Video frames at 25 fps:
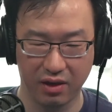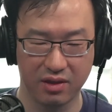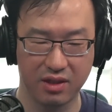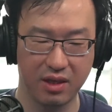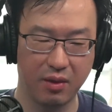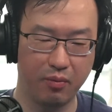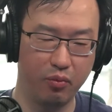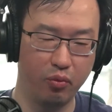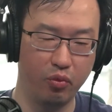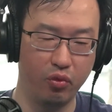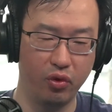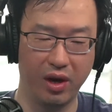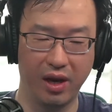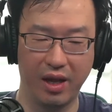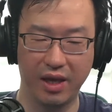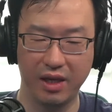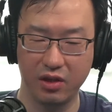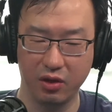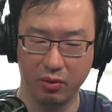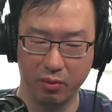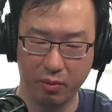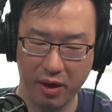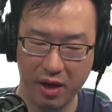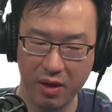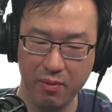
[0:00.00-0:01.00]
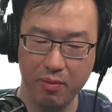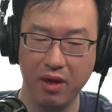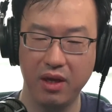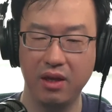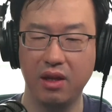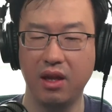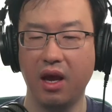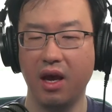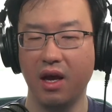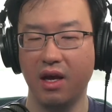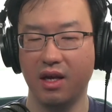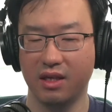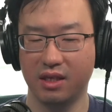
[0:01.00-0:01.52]
Some related to payment,
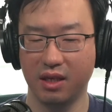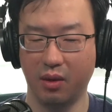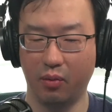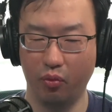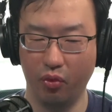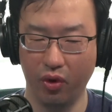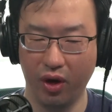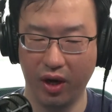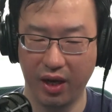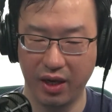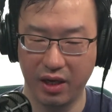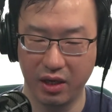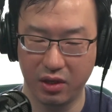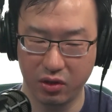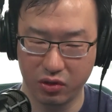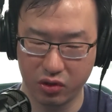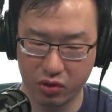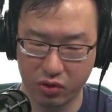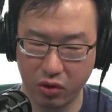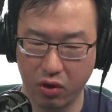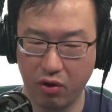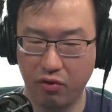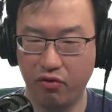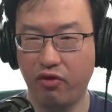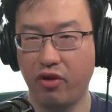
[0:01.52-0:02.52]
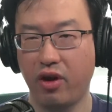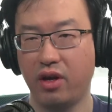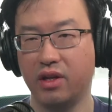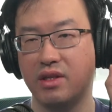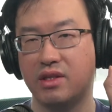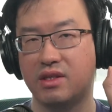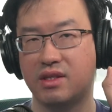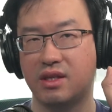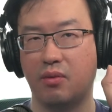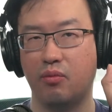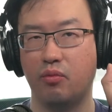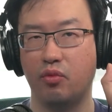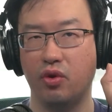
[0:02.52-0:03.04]
some related to storefront,
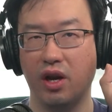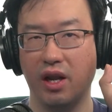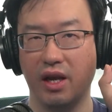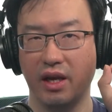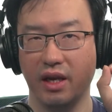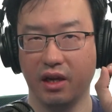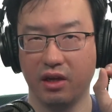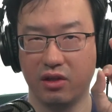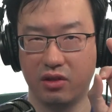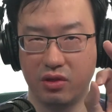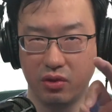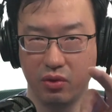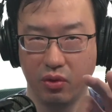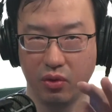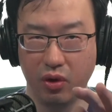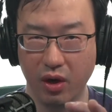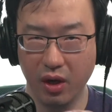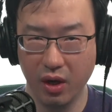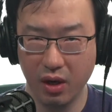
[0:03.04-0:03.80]
some related to